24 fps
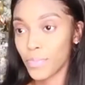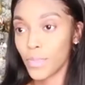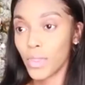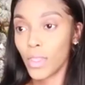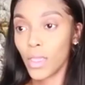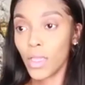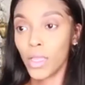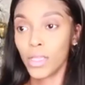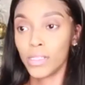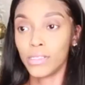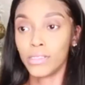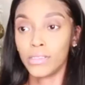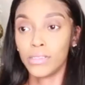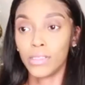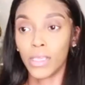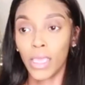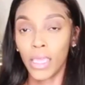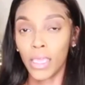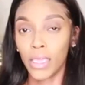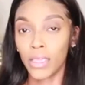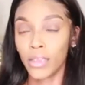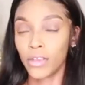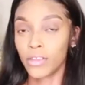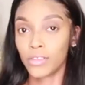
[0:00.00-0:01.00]
a
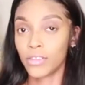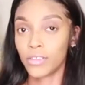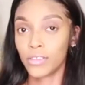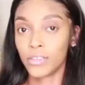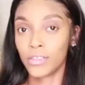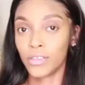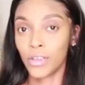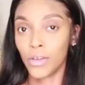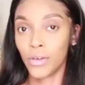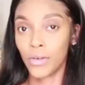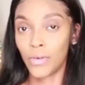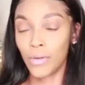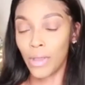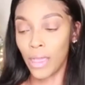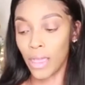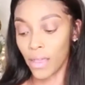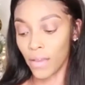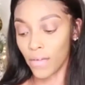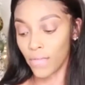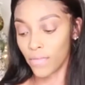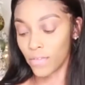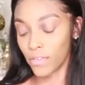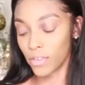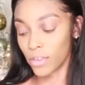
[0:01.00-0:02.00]
day or so
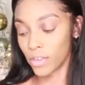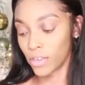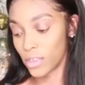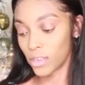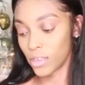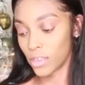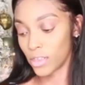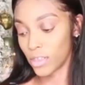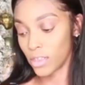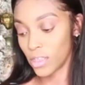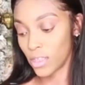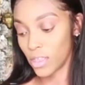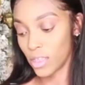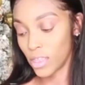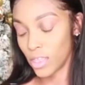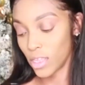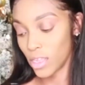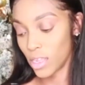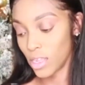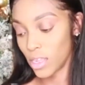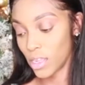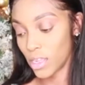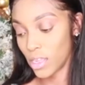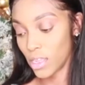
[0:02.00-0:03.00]
after
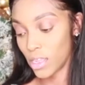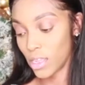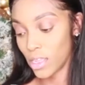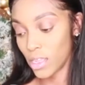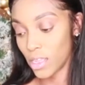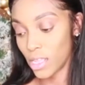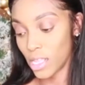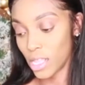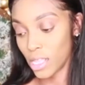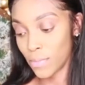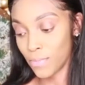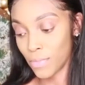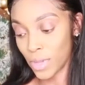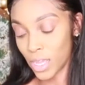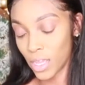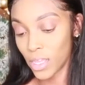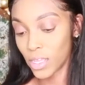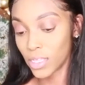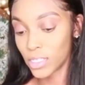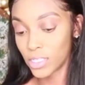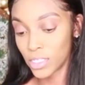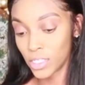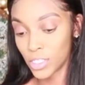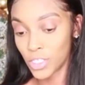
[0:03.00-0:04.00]

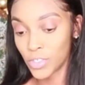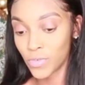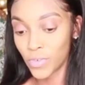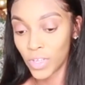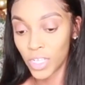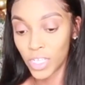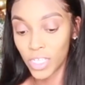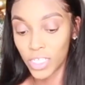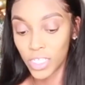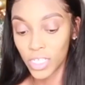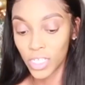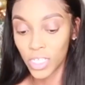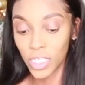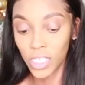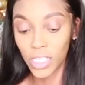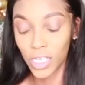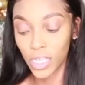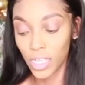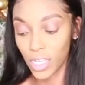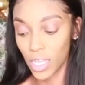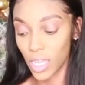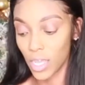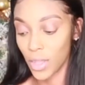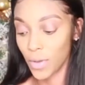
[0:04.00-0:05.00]
my situation, the
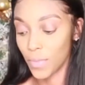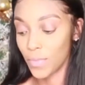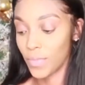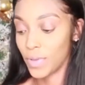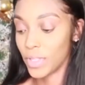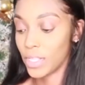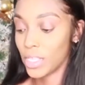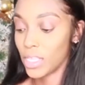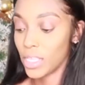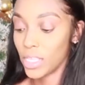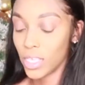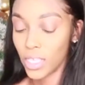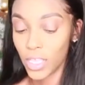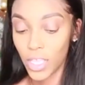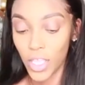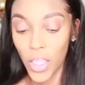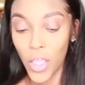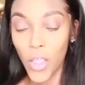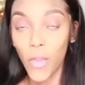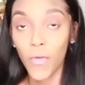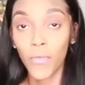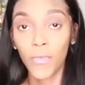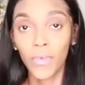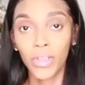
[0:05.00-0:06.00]
company
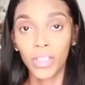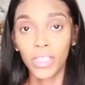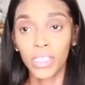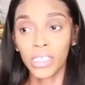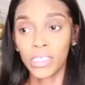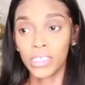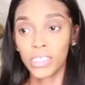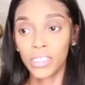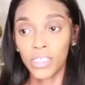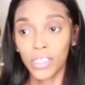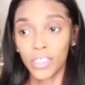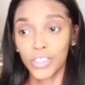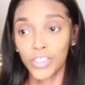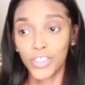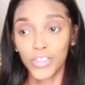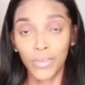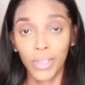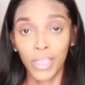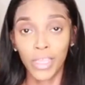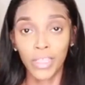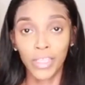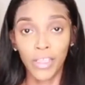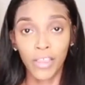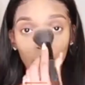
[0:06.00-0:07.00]
released a
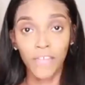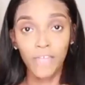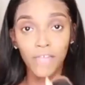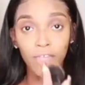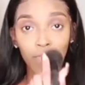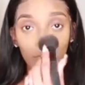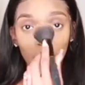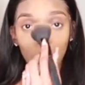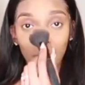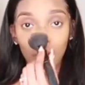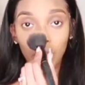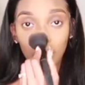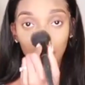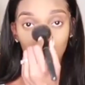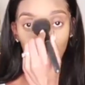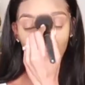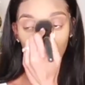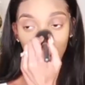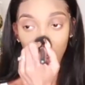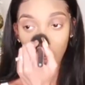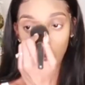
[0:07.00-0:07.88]
training for